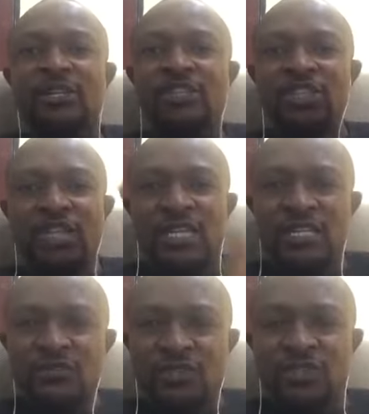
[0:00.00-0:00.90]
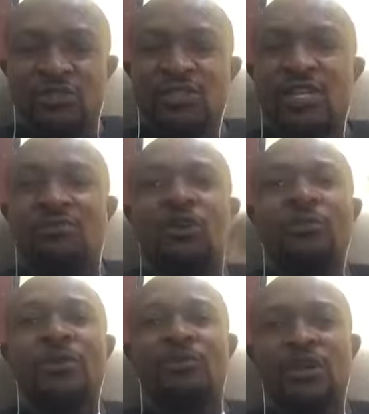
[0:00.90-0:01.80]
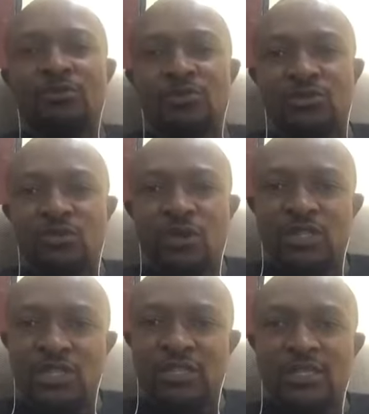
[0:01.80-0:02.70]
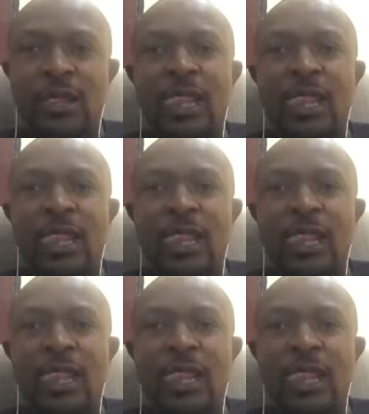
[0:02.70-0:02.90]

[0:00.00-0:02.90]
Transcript: Share this video so that more people are able to watch it,